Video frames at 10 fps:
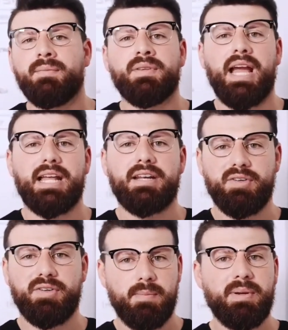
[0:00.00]
And for
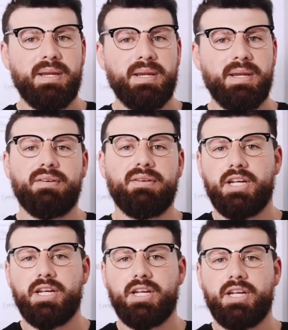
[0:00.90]
some people, they find it
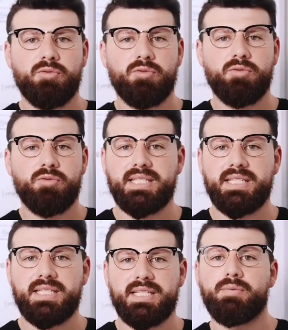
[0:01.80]
a smooth process. They
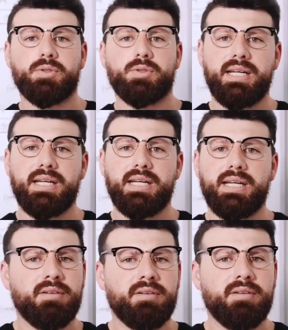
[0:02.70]
go from trading
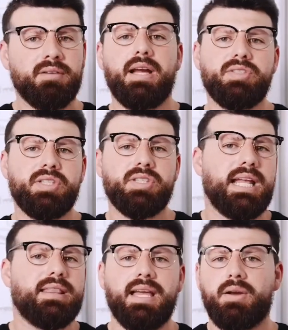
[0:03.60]
5,000,
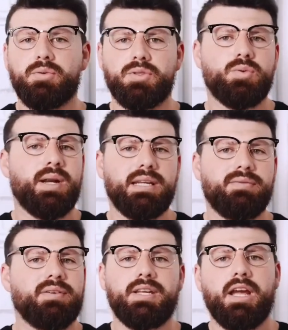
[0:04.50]
10,000, 20,
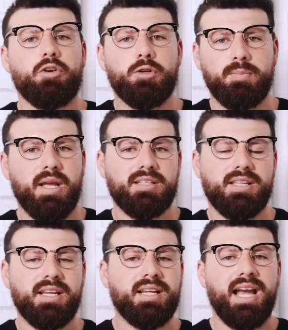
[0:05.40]
50, 100 plus,
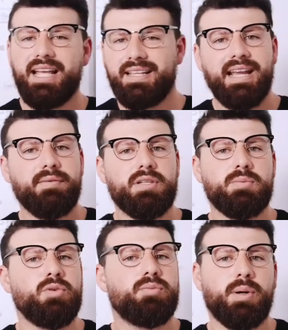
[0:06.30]
and they have a
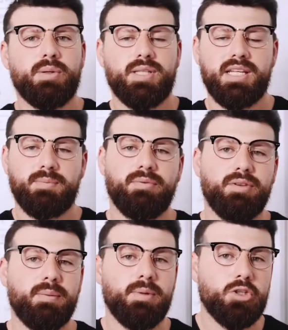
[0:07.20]
smooth process. But for
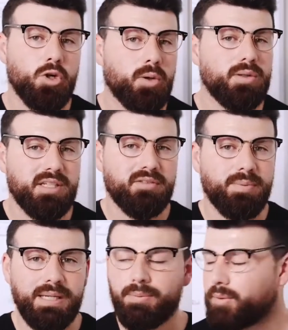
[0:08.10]
the majority of
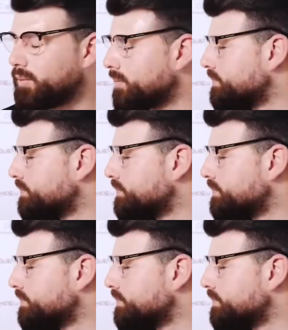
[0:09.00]
people,